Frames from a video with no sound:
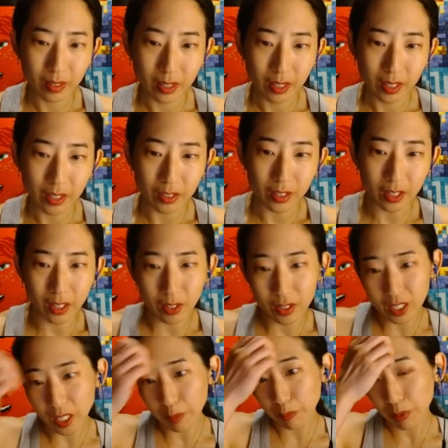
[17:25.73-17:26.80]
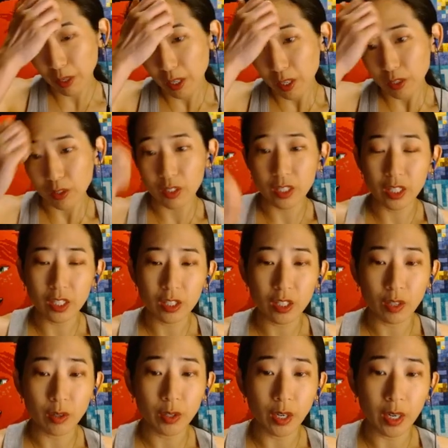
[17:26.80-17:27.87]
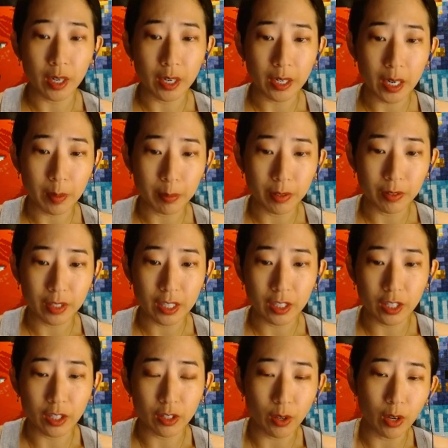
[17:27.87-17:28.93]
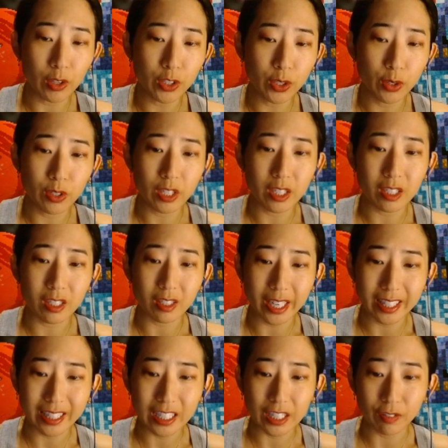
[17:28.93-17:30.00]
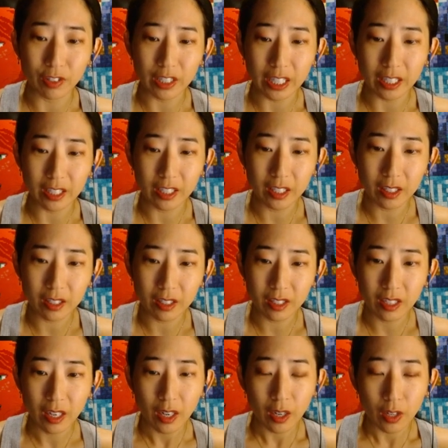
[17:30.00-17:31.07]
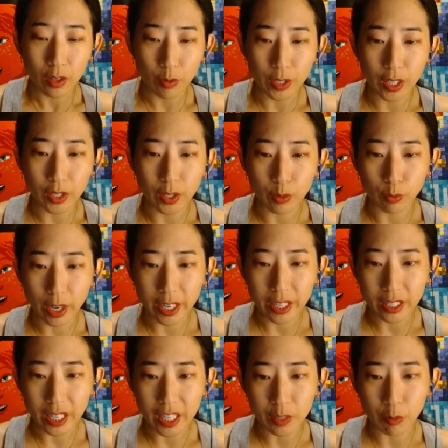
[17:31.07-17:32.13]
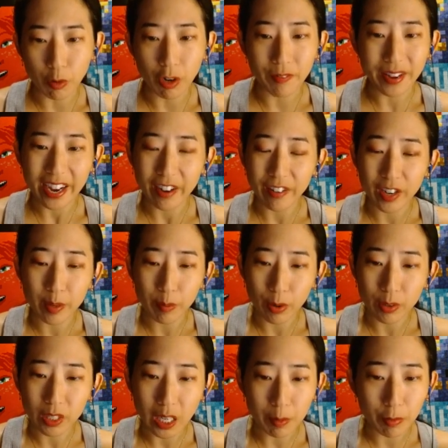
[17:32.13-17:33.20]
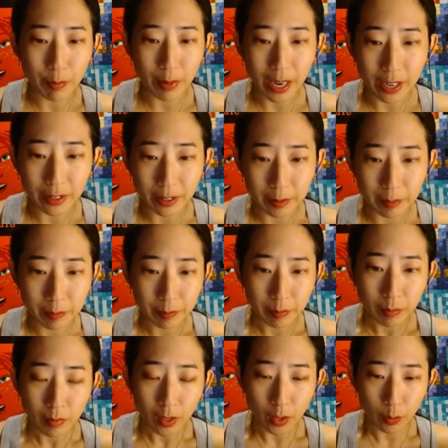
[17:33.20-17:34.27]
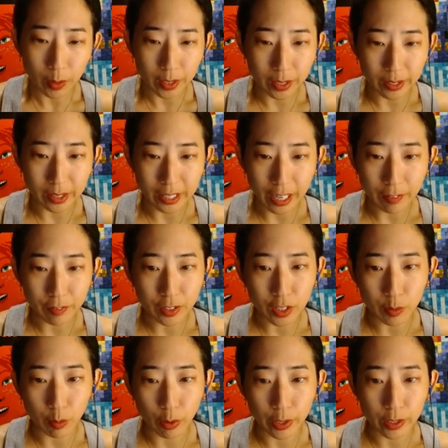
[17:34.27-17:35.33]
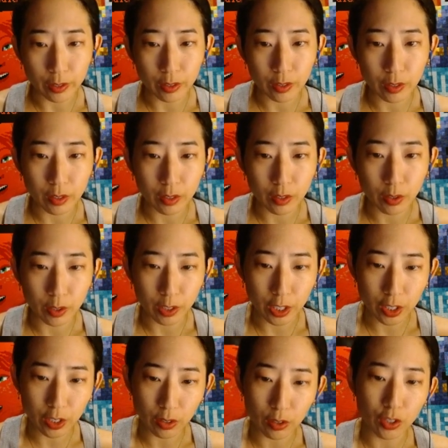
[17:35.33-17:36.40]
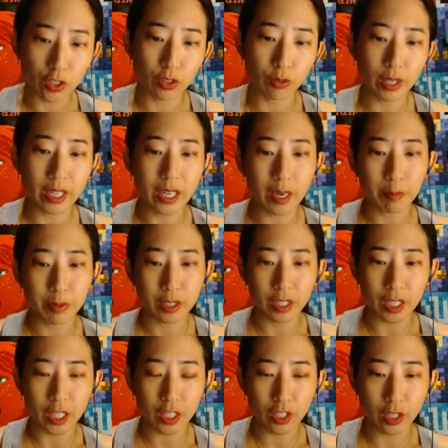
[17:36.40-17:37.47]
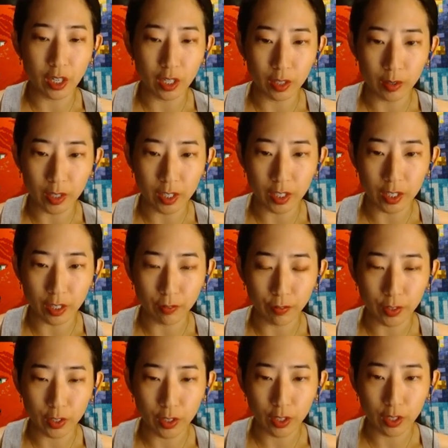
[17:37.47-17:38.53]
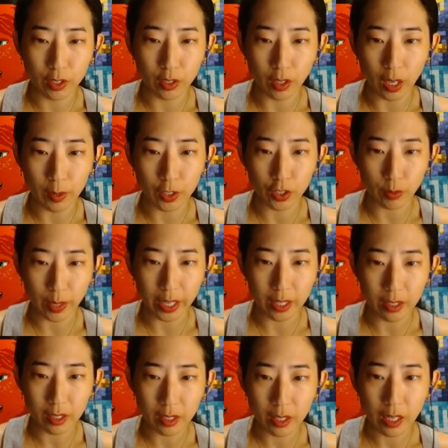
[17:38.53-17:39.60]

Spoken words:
Here's a close-up. So a couple of these, they're all using slightly different techniques. The one on the right is more of a herringbone type of pattern. One on the left is more traditional straight ups. Each color is a different strand.